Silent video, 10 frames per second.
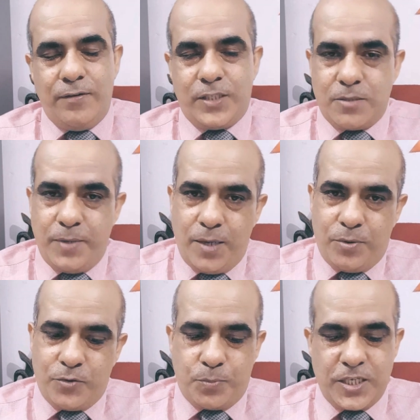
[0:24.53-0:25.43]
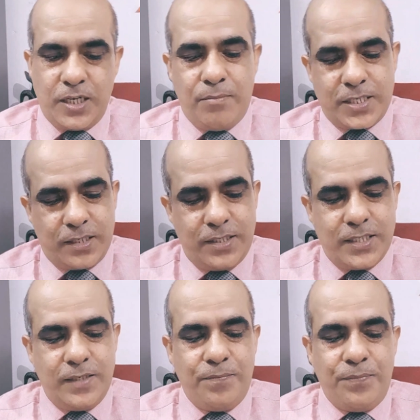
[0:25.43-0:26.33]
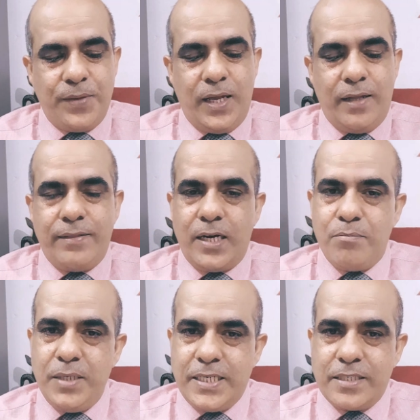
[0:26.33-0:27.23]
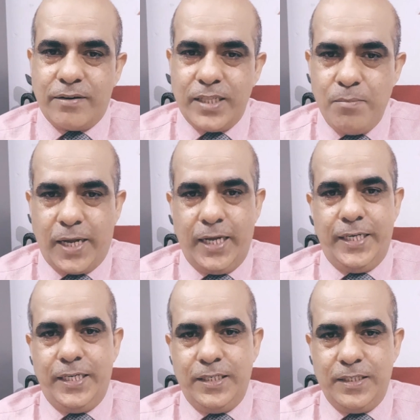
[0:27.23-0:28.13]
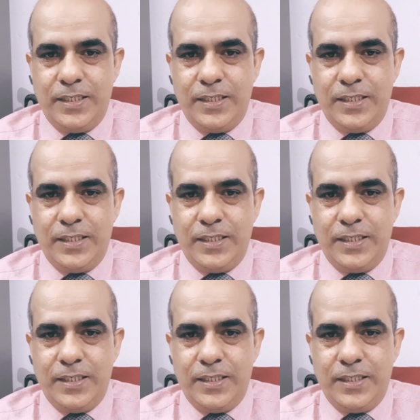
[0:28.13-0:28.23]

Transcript: which is made up of special muscles that beats rhythmically